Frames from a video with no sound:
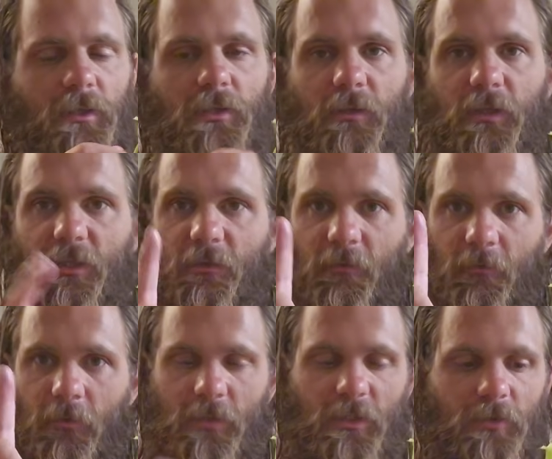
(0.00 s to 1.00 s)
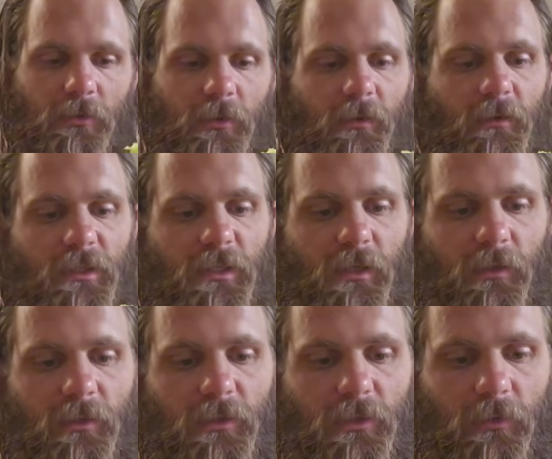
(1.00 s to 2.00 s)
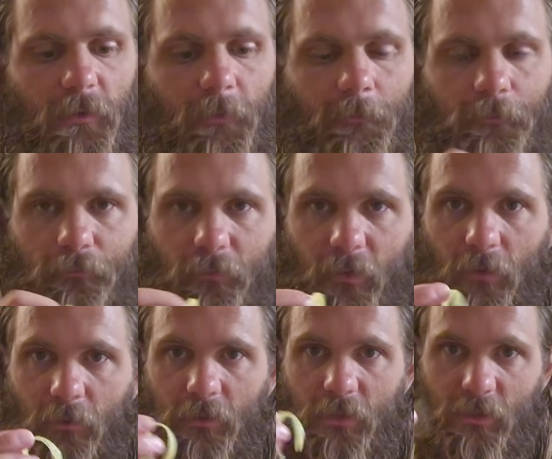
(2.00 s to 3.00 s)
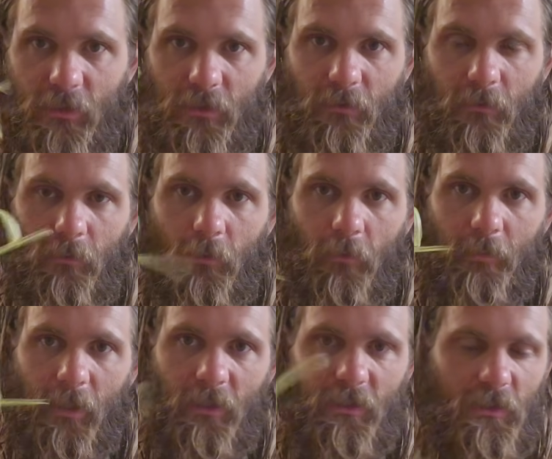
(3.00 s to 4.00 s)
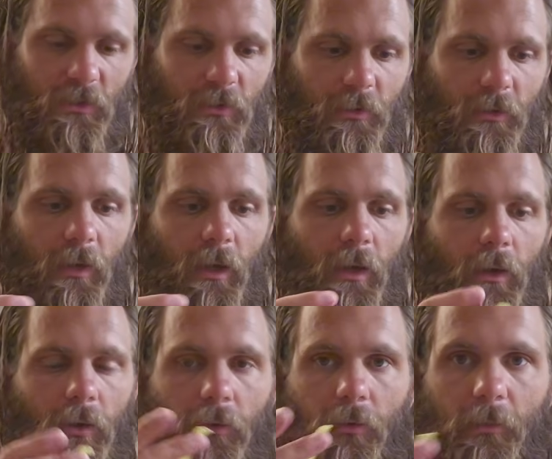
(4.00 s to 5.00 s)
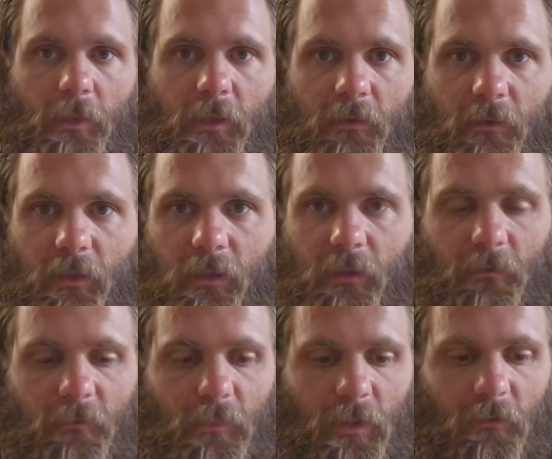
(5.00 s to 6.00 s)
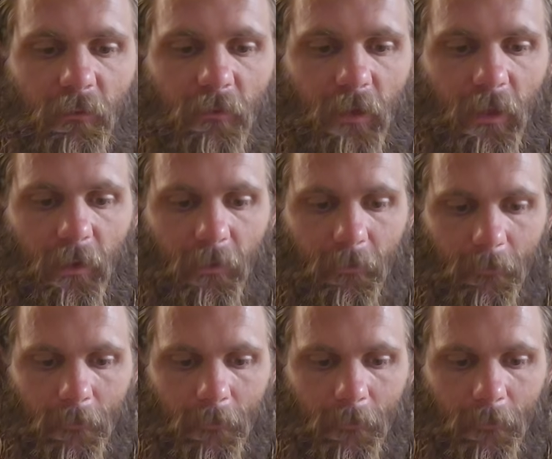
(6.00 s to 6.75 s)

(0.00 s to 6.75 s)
So that's the first string. The second string, which is the more bass string, will be in the key of B flat.